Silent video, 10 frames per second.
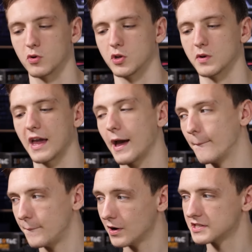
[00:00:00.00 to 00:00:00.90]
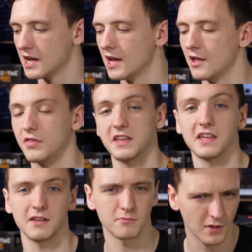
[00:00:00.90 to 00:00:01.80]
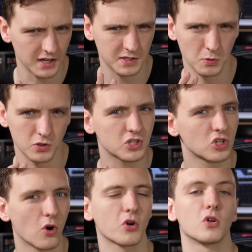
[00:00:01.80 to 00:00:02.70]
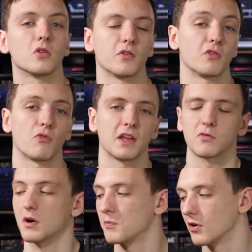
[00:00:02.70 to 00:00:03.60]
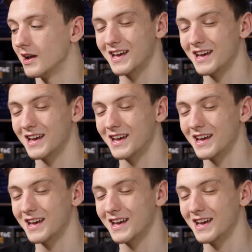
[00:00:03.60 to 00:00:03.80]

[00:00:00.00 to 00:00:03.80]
all you get. But the, I suppose, stock cooler, the Wraith Ripper,